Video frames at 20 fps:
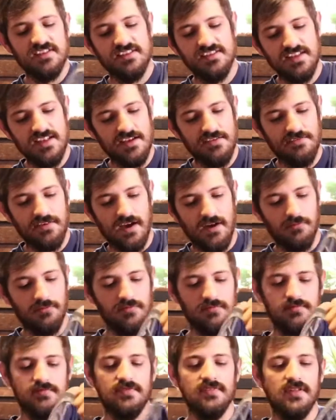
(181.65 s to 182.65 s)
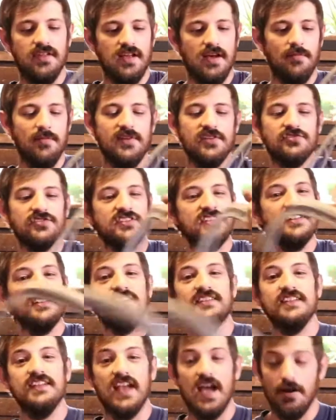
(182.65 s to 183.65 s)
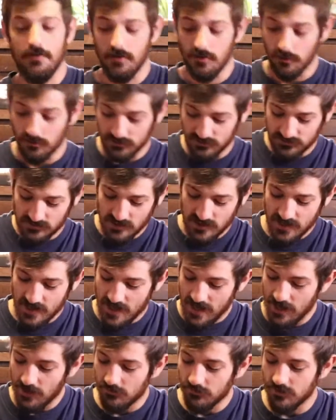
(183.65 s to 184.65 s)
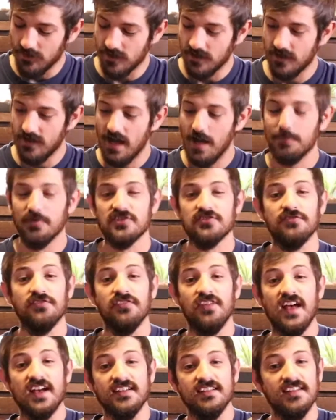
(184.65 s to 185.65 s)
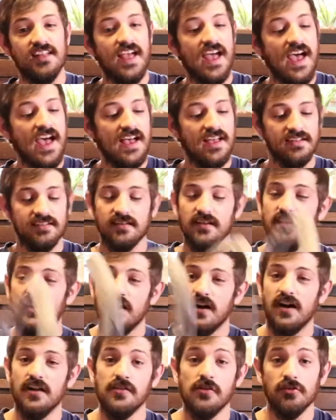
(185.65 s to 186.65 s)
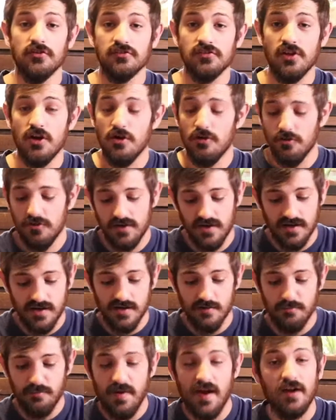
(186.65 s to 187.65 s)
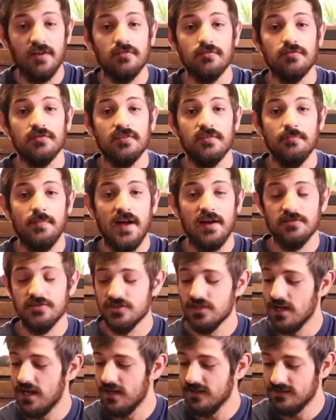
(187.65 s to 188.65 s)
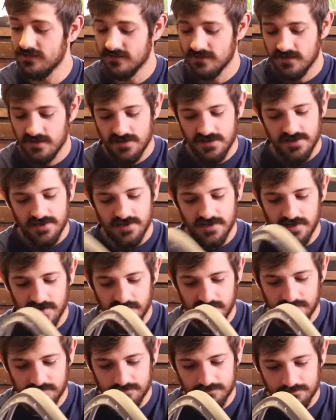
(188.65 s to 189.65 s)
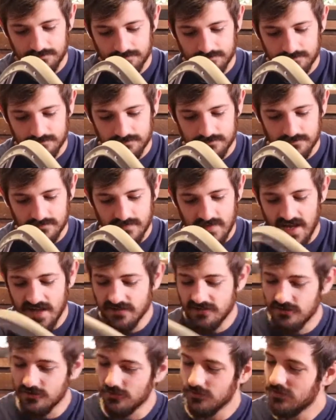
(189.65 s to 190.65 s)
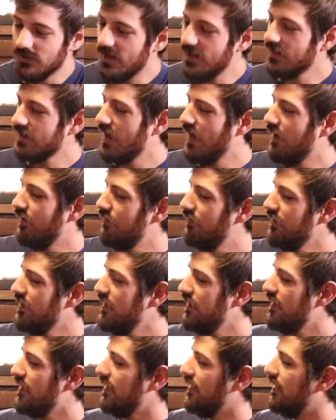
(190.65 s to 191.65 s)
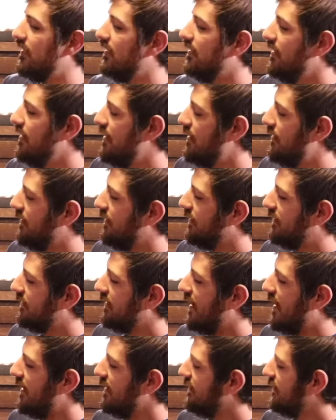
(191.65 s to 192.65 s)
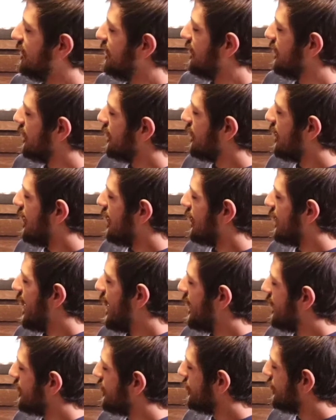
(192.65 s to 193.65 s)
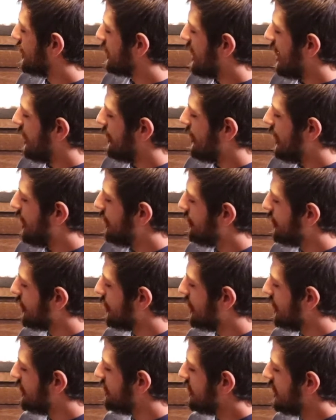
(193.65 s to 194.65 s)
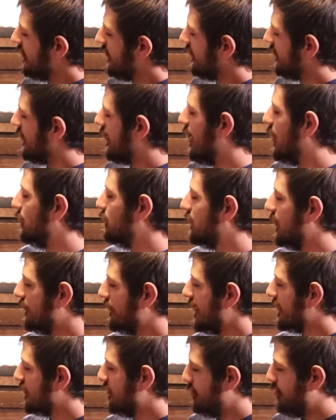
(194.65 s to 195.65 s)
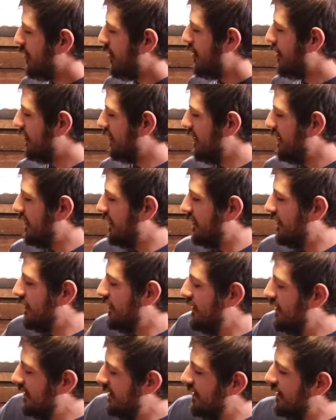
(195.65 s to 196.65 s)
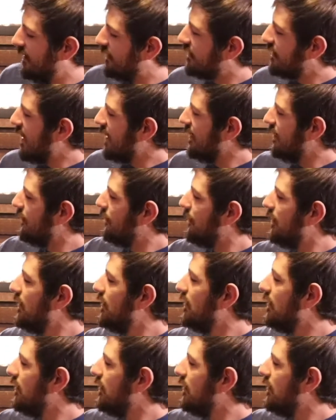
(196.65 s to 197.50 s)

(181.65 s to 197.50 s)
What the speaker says: stiff. I'm interested to see how it holds, how much flex it has on those low bounce shots. I do like how the sides here are angled kind of inwards to help direct the ball in. It's kind of,